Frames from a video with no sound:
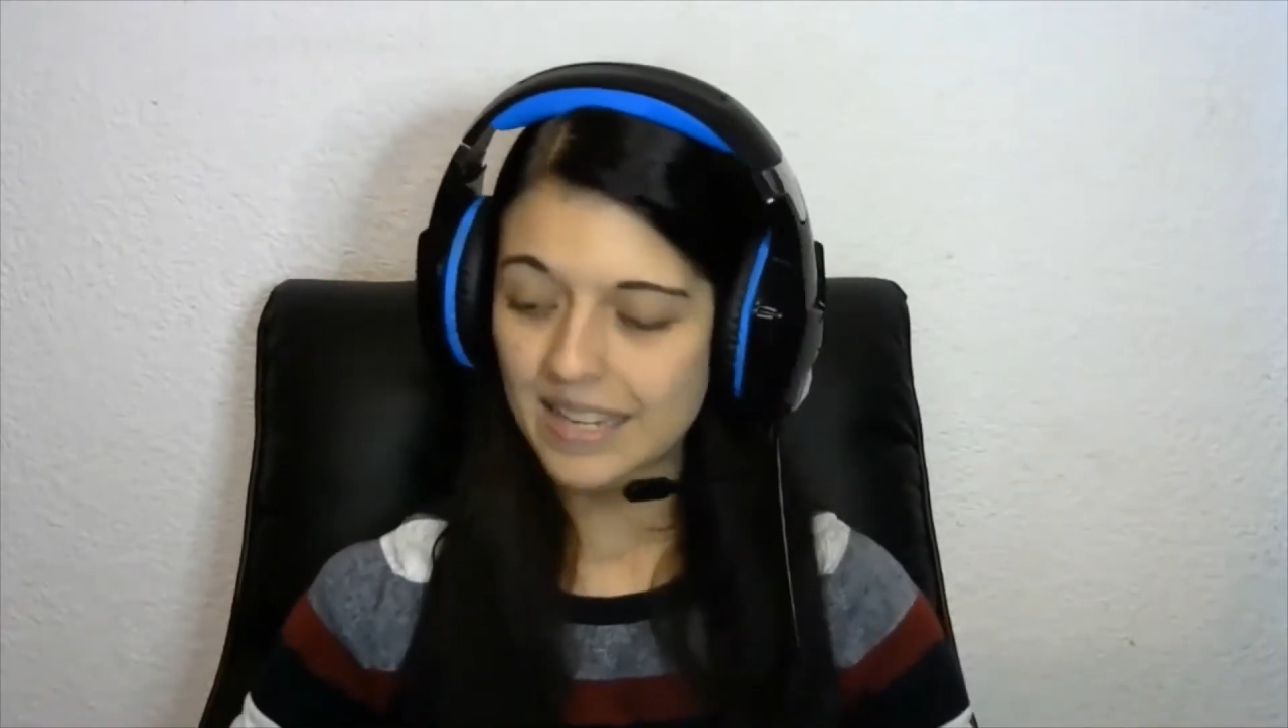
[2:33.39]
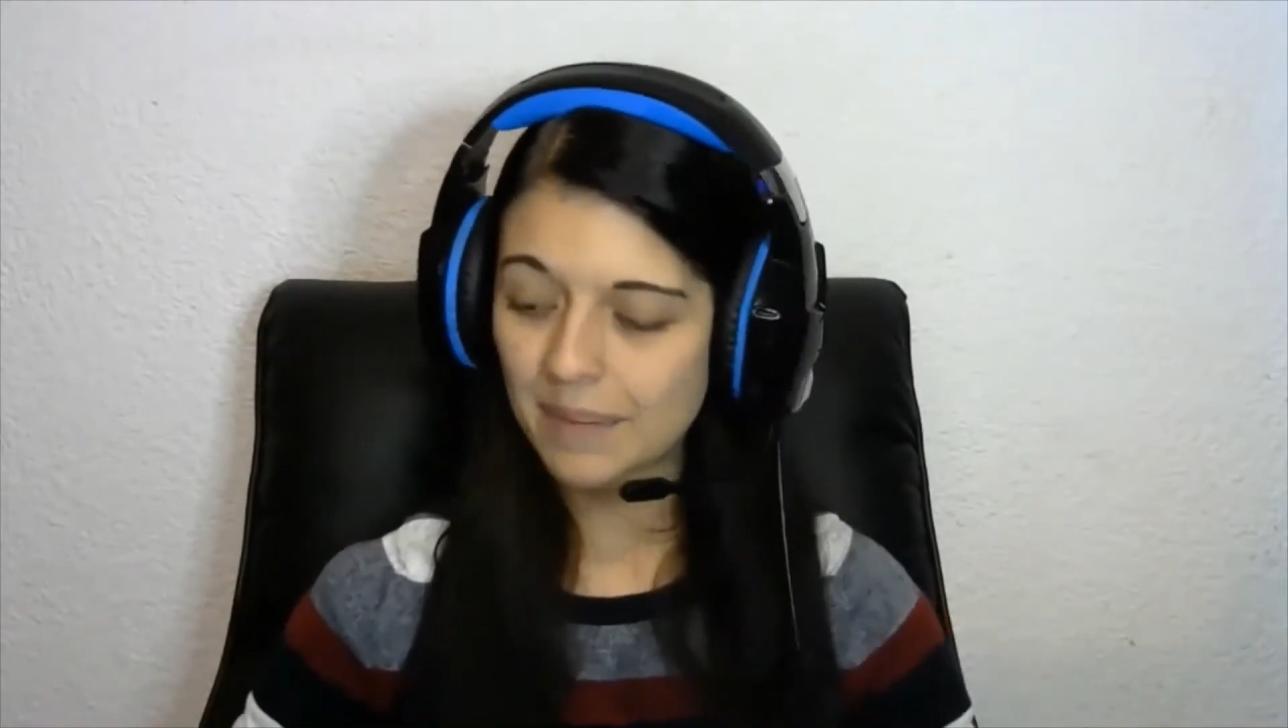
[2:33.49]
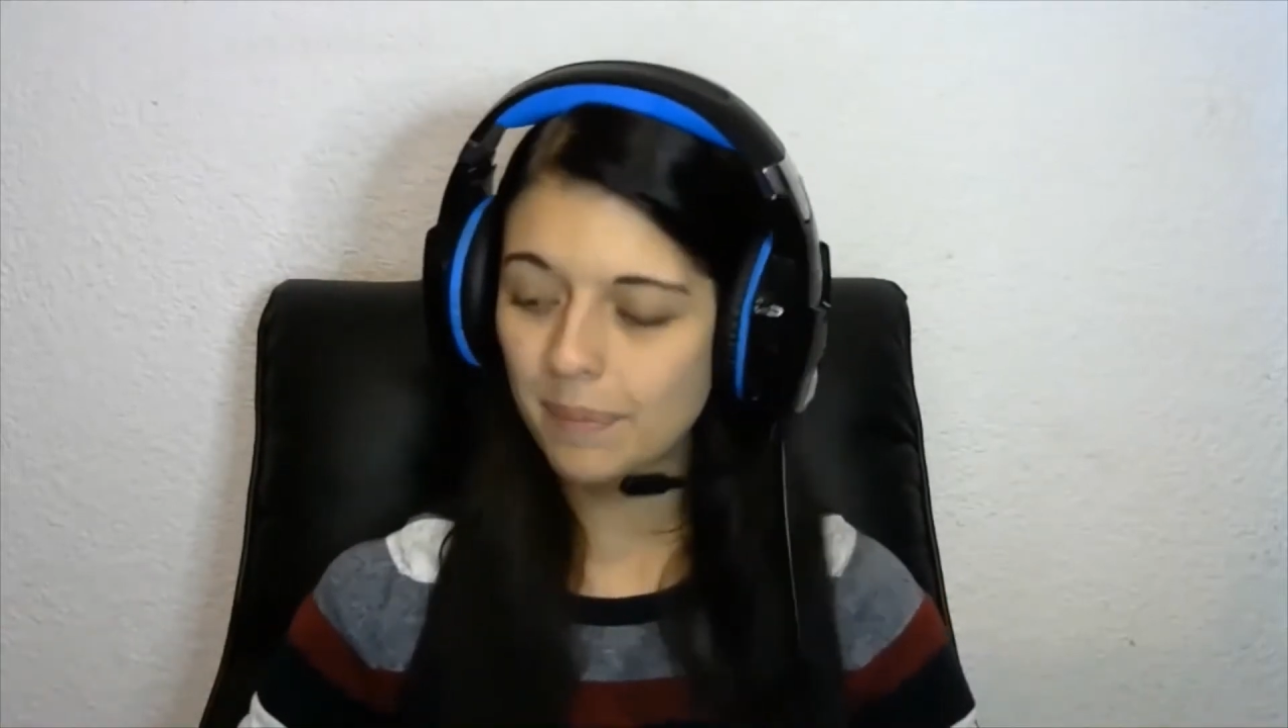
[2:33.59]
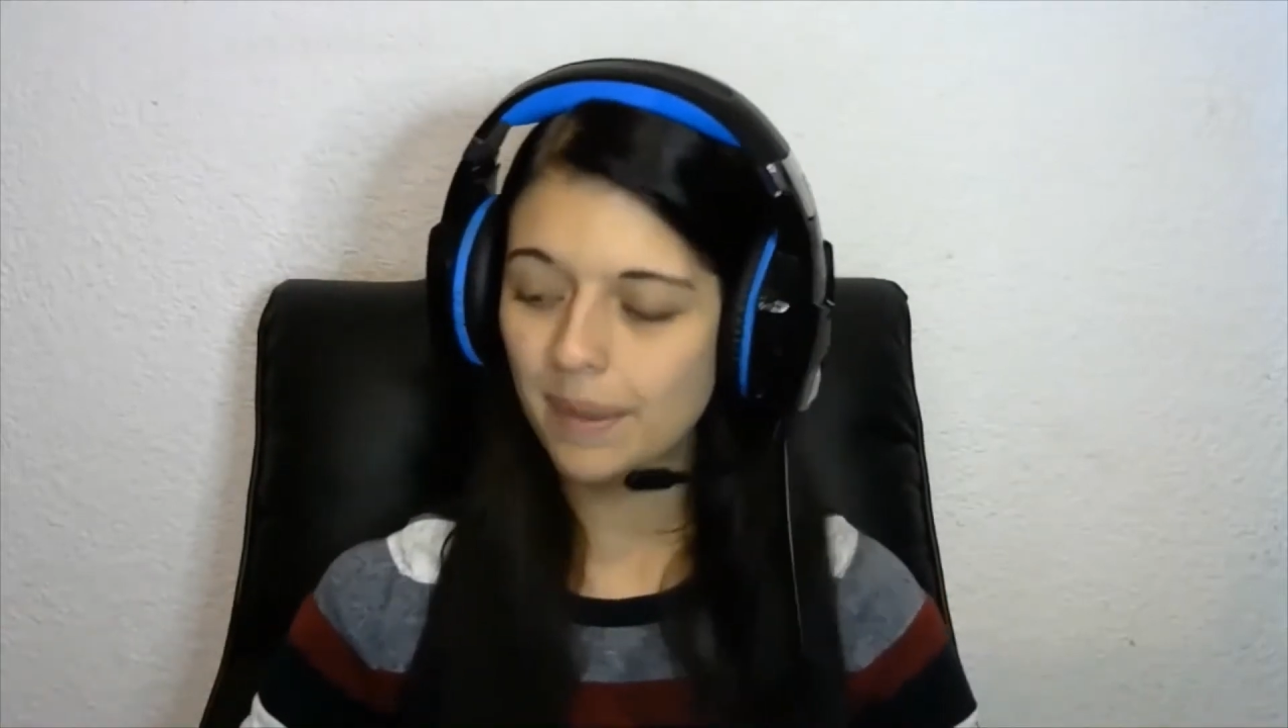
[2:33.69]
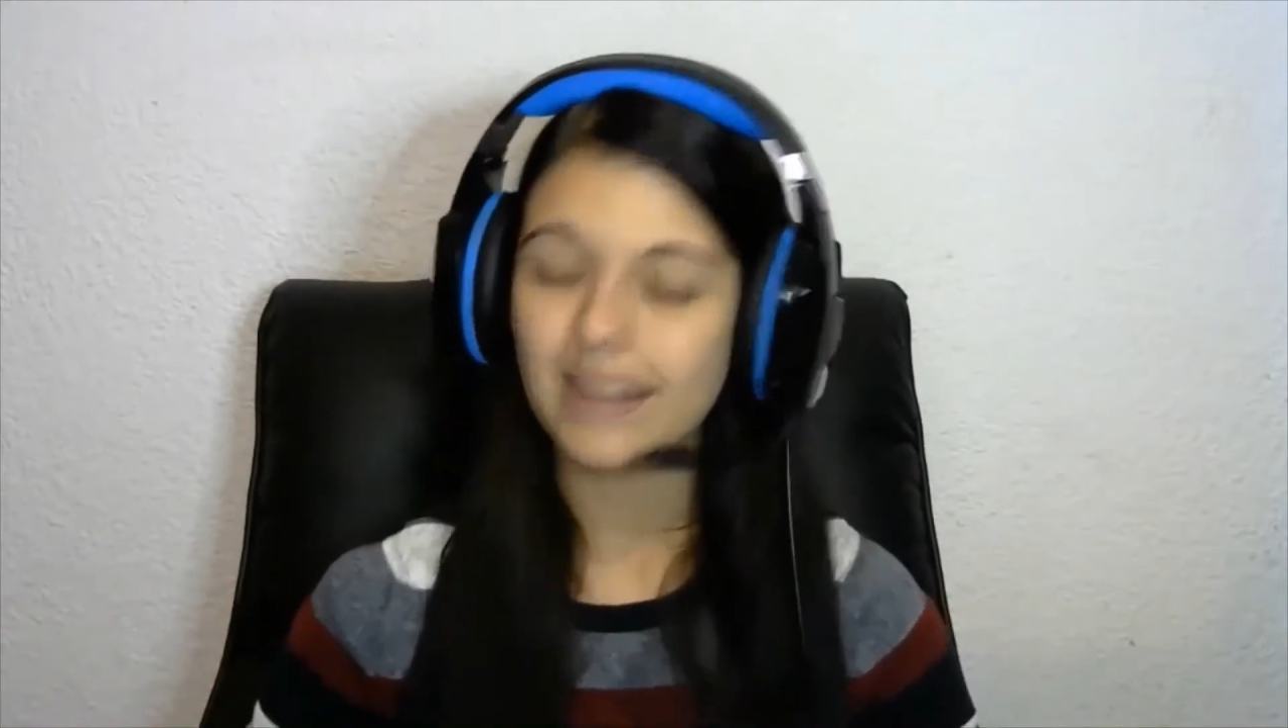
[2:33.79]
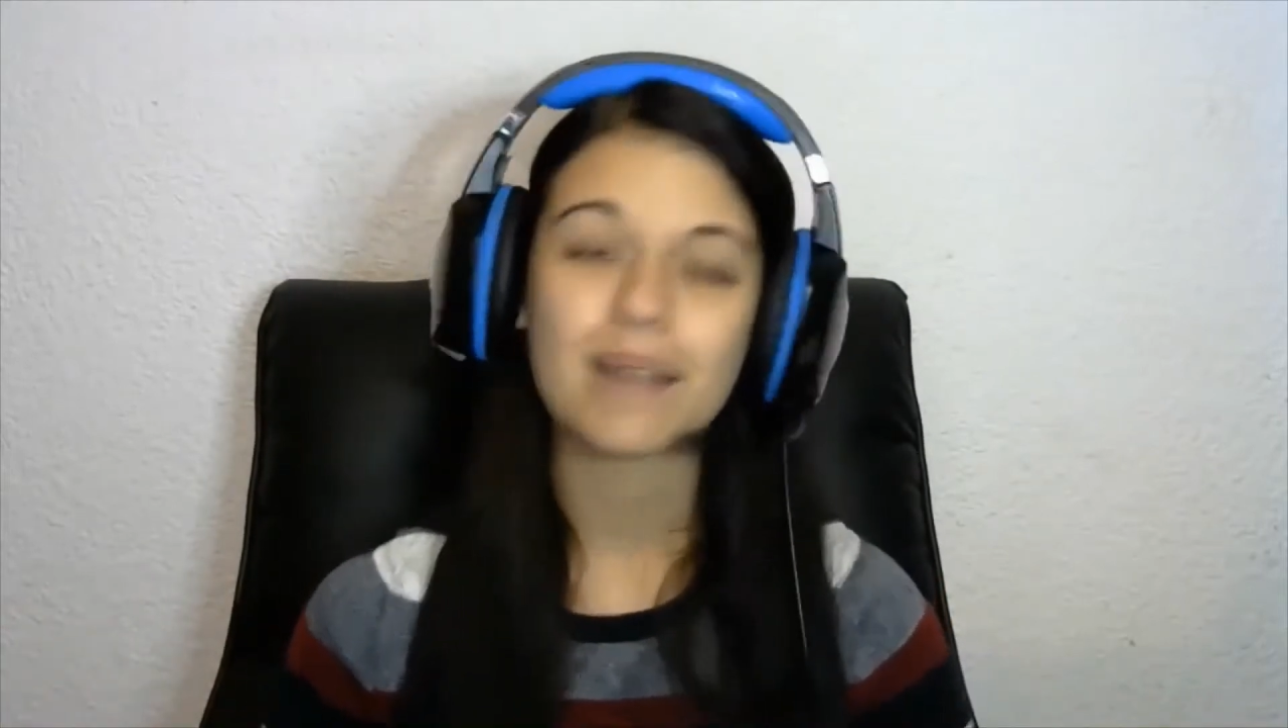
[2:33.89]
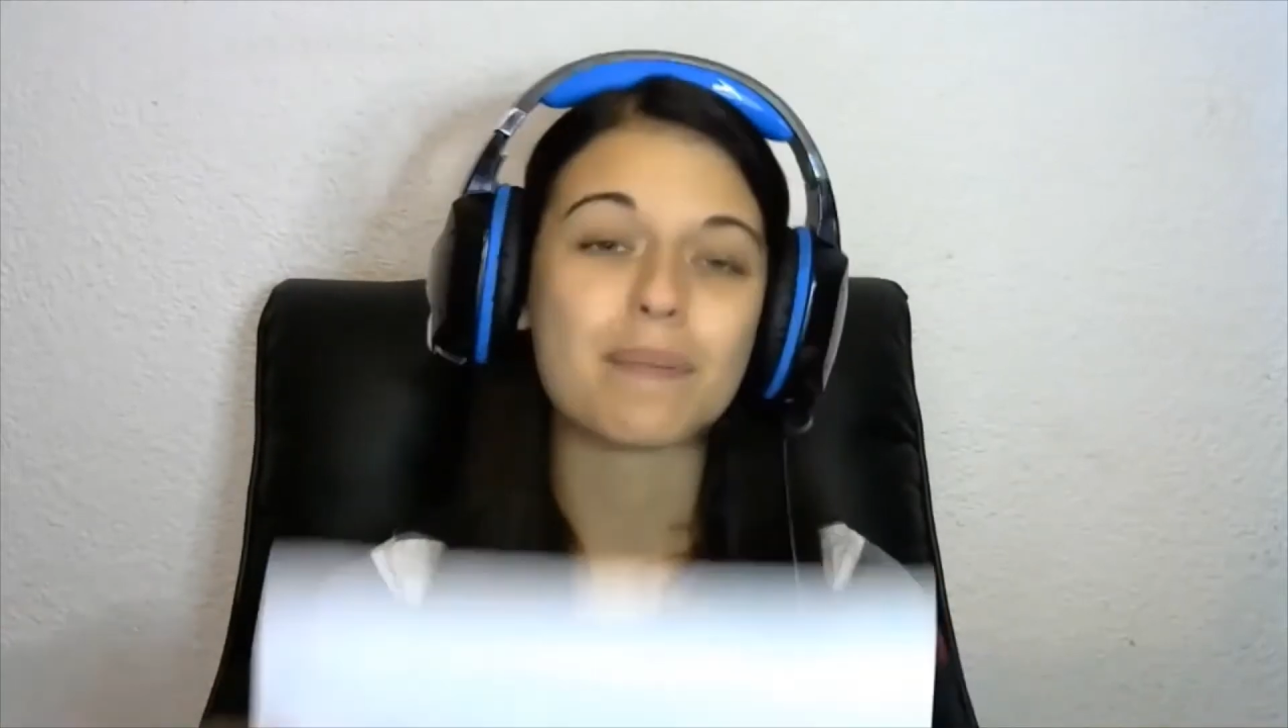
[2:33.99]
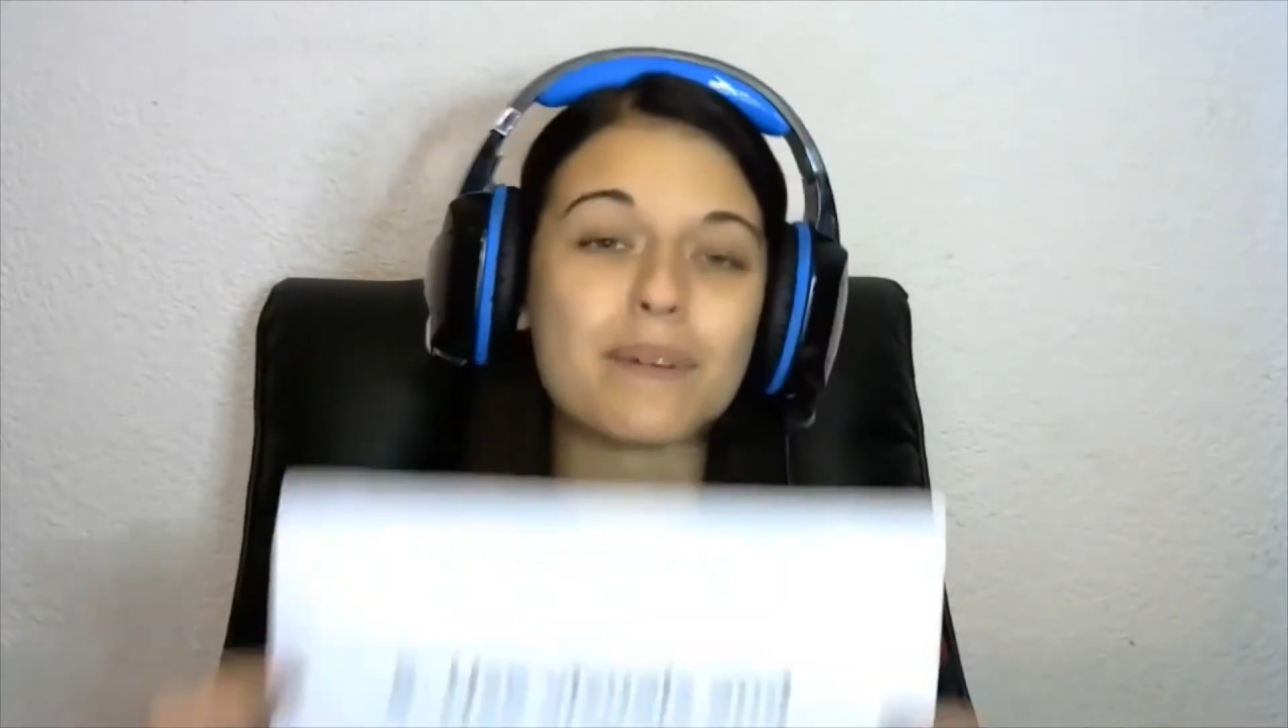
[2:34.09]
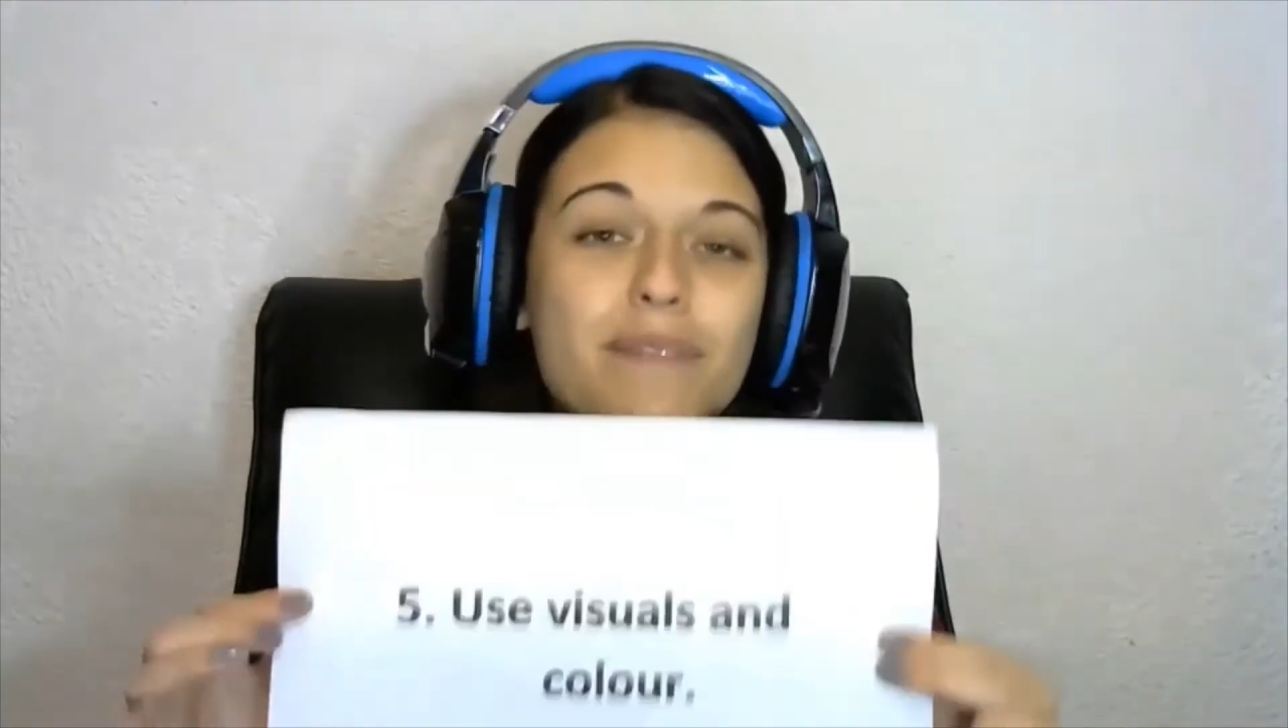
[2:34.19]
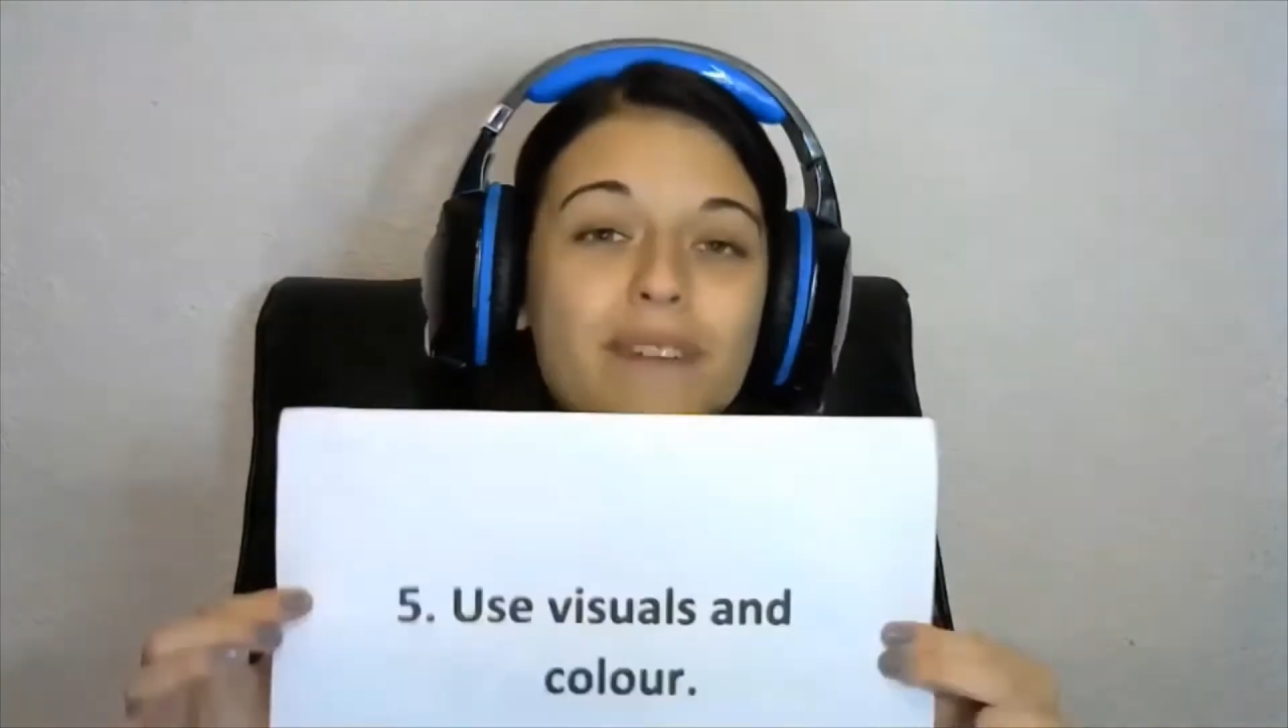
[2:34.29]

Tip number